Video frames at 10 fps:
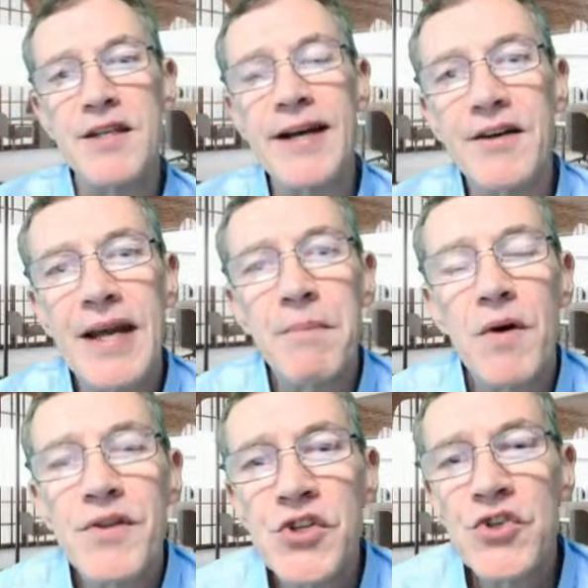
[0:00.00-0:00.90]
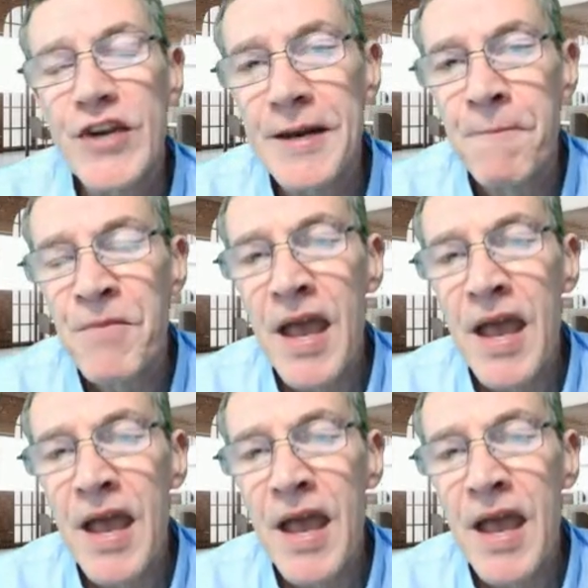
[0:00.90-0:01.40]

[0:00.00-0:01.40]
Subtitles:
diagram on the screen,